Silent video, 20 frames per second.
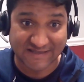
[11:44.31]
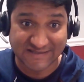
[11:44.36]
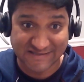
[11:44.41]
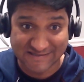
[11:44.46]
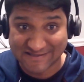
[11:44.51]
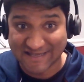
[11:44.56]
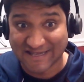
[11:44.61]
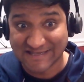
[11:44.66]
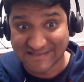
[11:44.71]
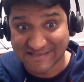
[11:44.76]

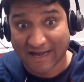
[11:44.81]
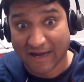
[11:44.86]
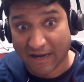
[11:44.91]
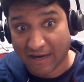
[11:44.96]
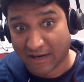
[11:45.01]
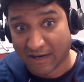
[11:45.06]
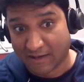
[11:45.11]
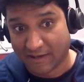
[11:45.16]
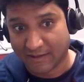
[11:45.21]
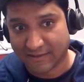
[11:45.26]
That's
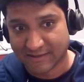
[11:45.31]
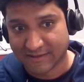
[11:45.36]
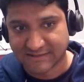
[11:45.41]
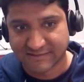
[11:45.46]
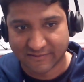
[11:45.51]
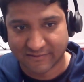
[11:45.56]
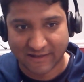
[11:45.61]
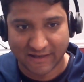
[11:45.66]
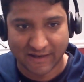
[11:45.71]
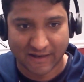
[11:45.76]
hard.
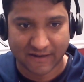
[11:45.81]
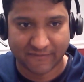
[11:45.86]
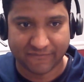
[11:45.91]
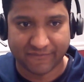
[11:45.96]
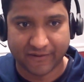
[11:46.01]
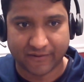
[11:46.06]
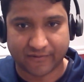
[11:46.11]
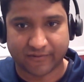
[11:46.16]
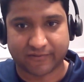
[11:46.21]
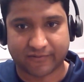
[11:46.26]
That's really hard
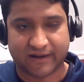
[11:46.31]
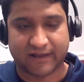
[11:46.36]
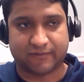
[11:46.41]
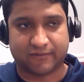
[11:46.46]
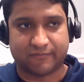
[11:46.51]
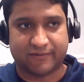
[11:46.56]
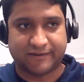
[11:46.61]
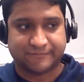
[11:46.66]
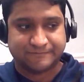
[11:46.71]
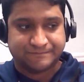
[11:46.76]
for you to crack,
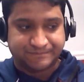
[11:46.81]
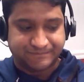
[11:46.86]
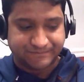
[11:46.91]
right?